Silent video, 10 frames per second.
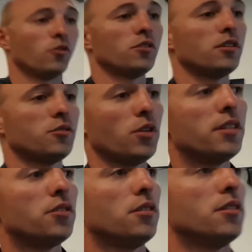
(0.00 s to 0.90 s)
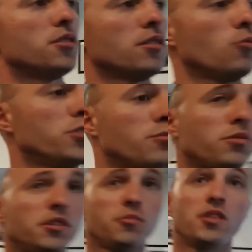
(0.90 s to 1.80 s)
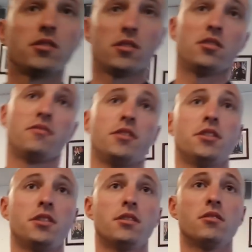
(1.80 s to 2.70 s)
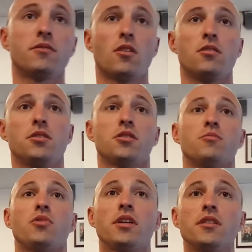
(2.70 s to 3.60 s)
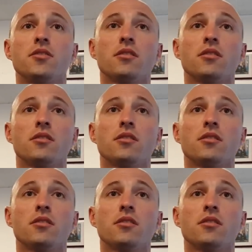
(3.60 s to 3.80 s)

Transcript: going to explain to you is when your police business is finished here as far as the complaints,